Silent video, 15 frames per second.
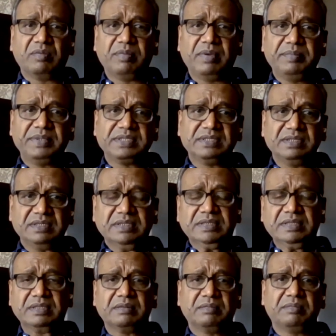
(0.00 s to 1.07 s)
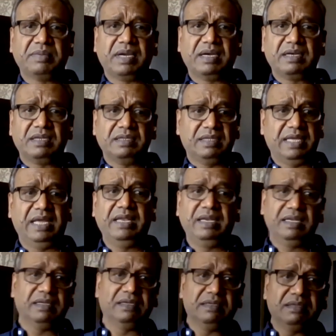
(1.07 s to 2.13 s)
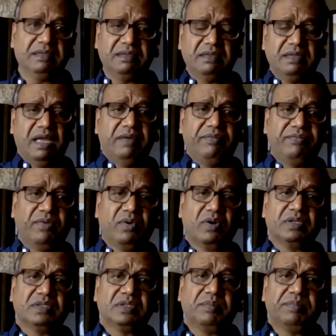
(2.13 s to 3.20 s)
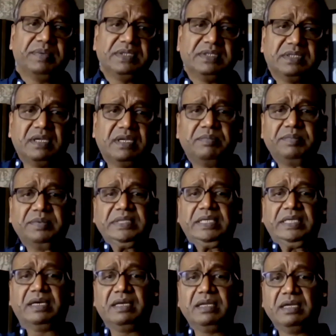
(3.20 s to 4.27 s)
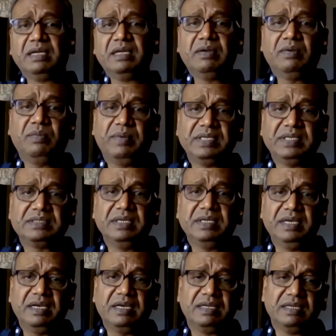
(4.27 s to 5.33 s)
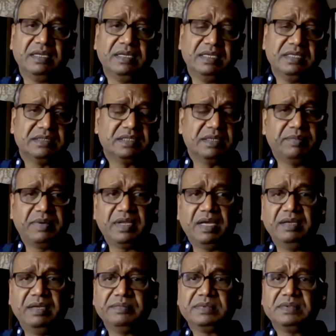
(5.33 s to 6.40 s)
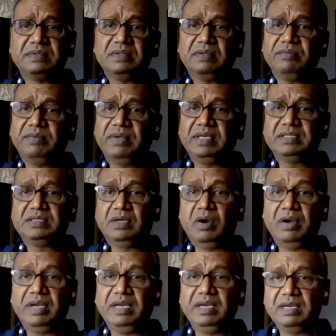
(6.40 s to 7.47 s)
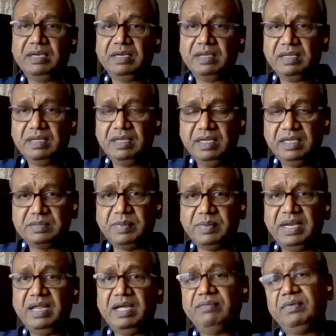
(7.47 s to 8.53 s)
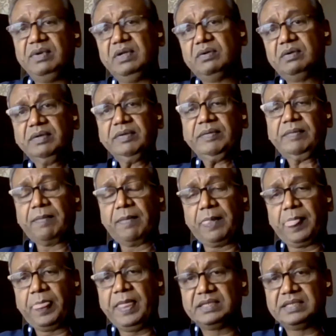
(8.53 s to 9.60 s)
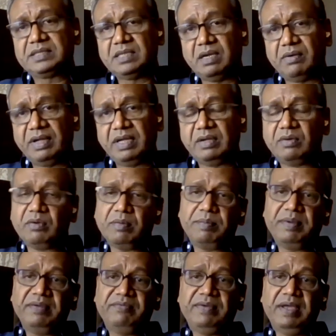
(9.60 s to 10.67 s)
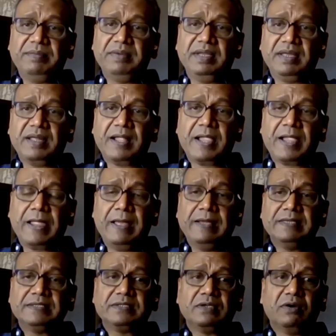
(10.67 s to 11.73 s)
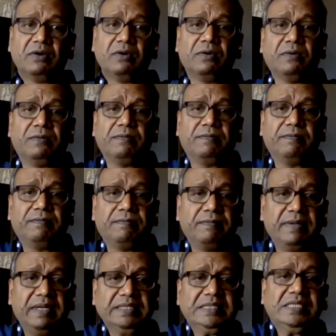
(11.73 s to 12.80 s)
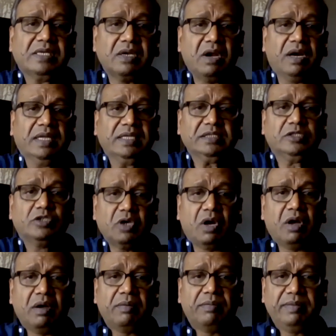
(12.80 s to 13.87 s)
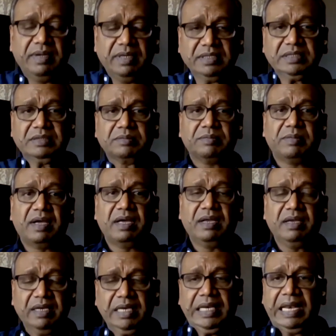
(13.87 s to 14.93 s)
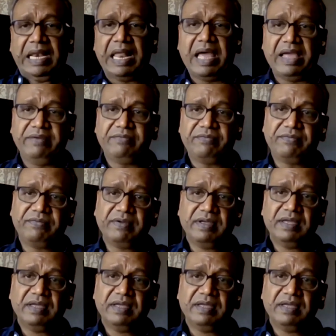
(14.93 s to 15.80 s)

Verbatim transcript: out of my business, but then I focus on business 100% when it's needed. Sometimes when it's not needed, it's my livelihood. That's how I grew up my family. So it's not a job, it's my life.